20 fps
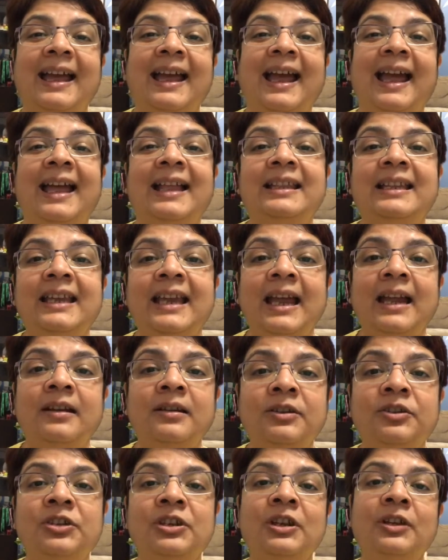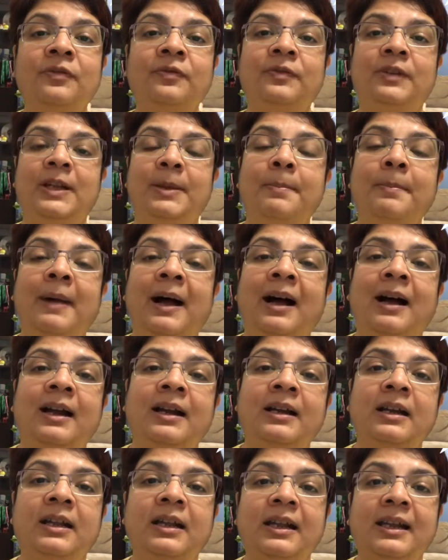And the energy of
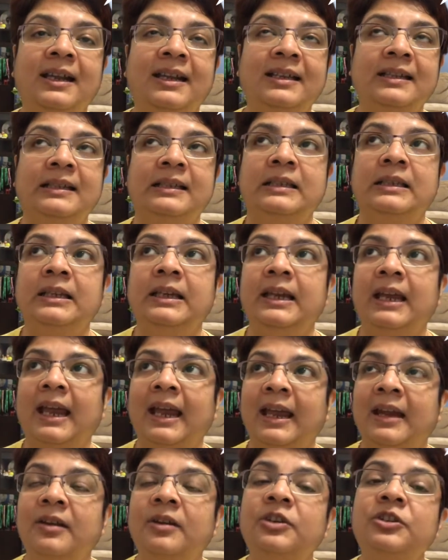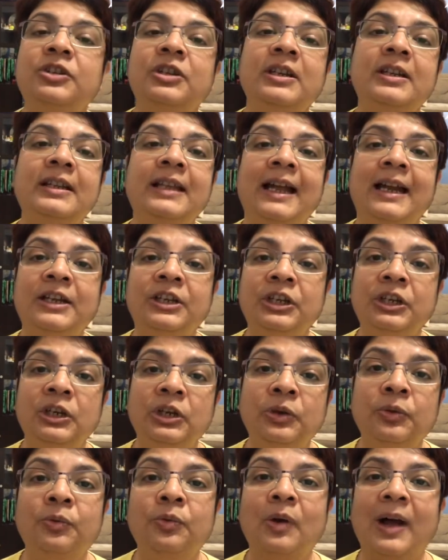demand is the energy that
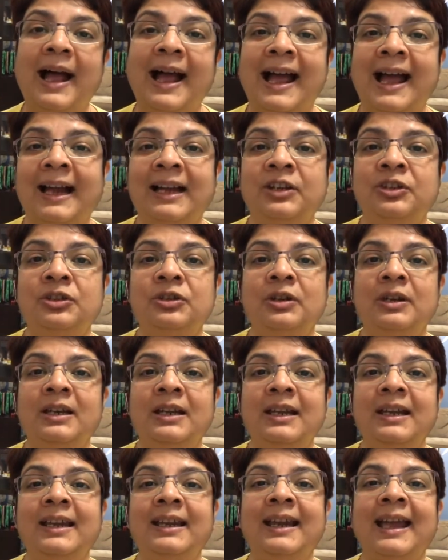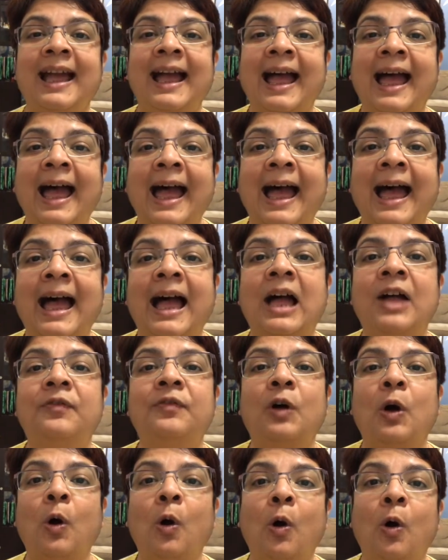you actually
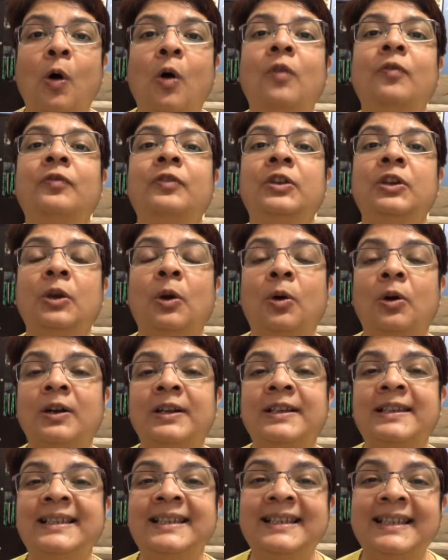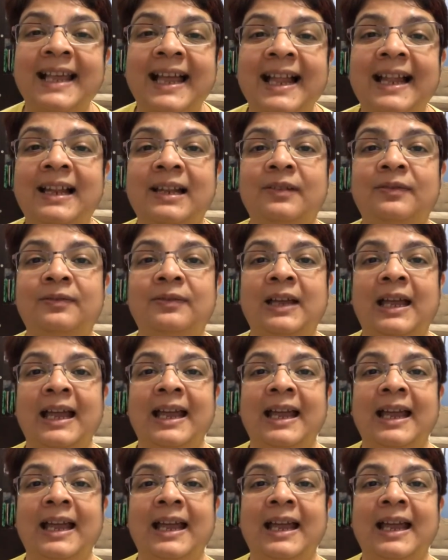have of yourself.